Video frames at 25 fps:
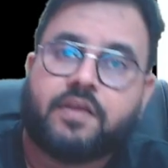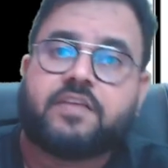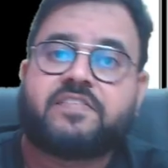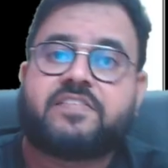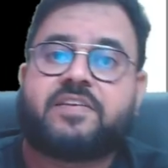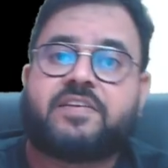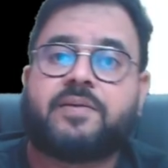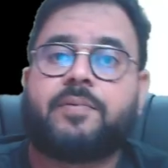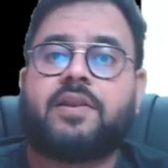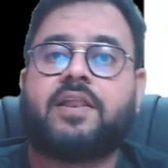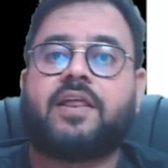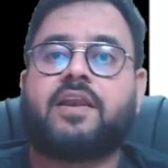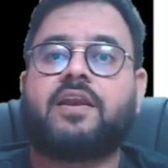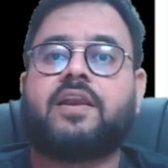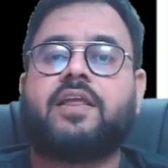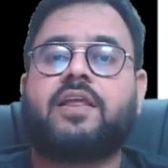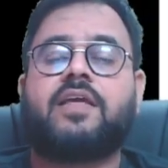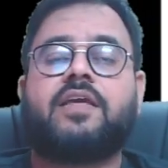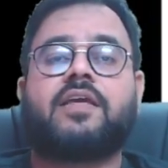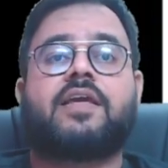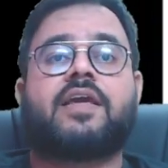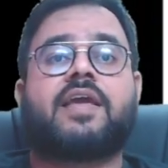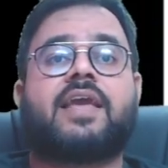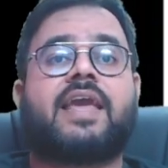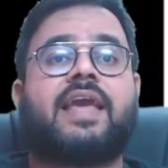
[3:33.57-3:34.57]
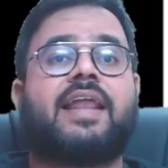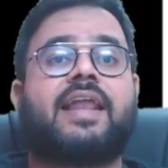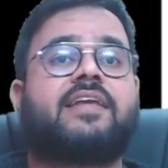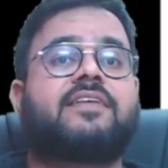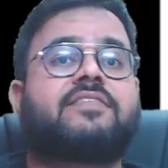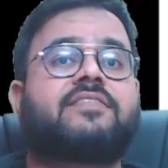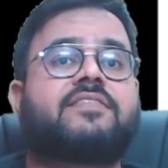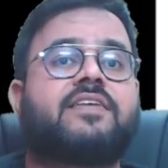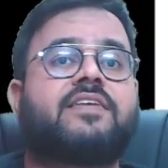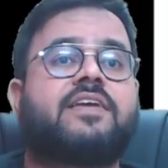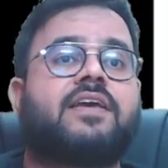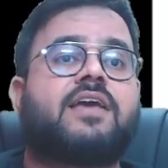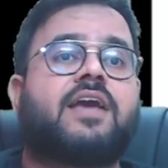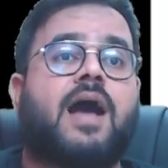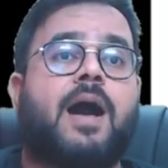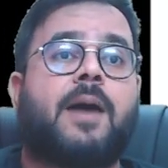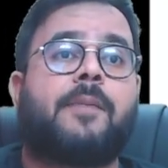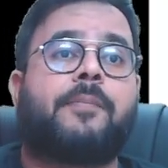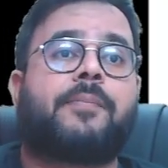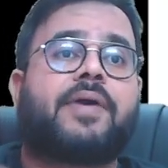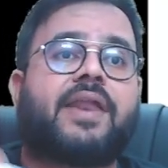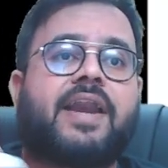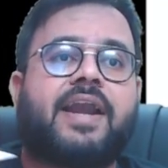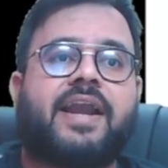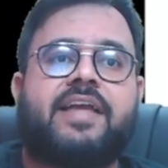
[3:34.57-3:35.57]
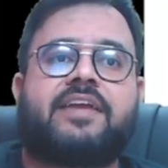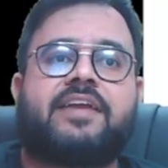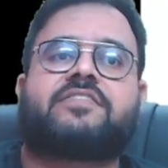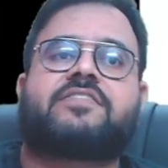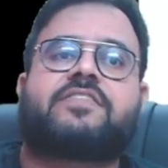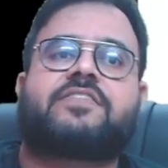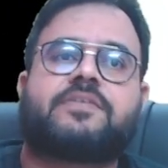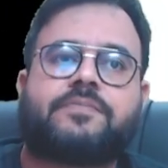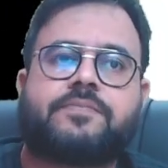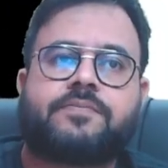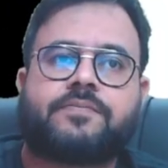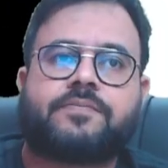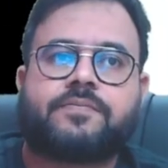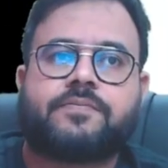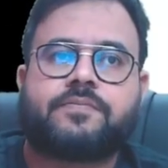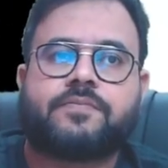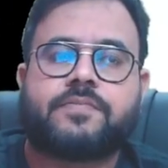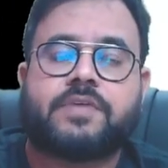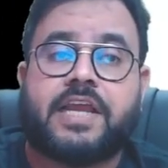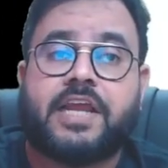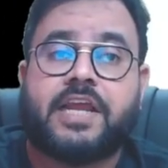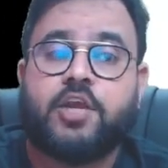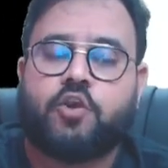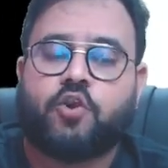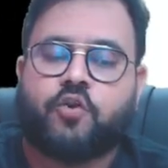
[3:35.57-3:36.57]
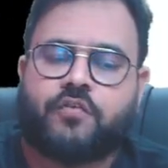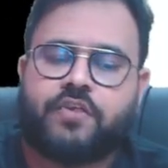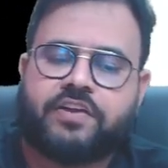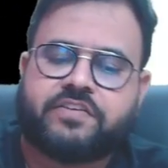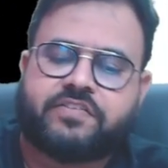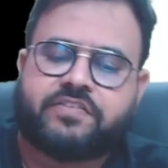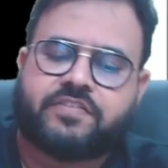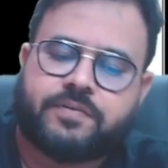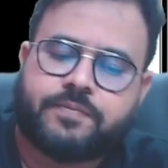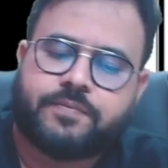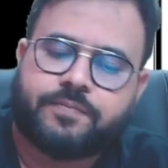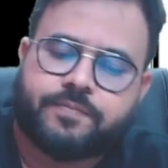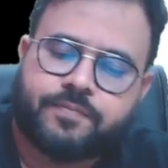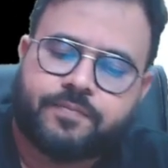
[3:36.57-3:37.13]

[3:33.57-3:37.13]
Similarly, can I say upgradation, innovation?